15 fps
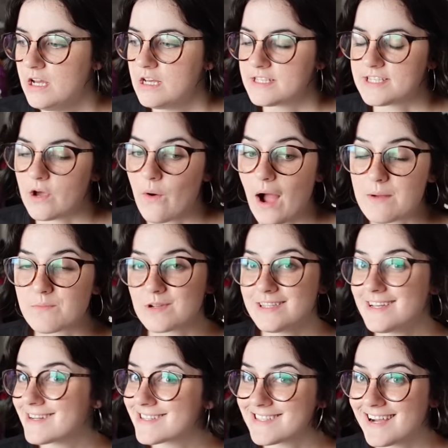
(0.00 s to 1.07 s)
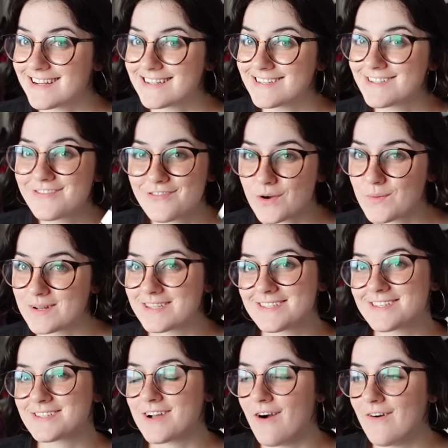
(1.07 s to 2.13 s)
So I'm really excited for where this
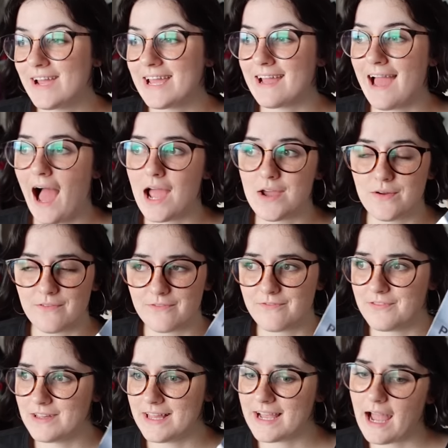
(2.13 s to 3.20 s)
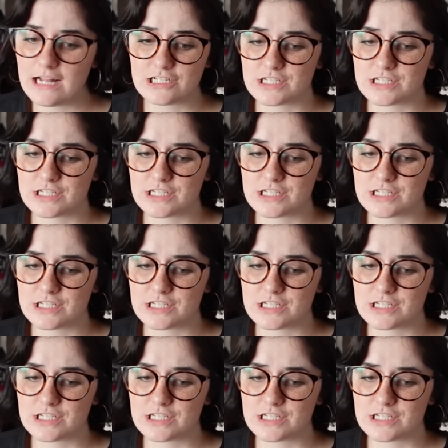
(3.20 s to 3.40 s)
is going. I feel like I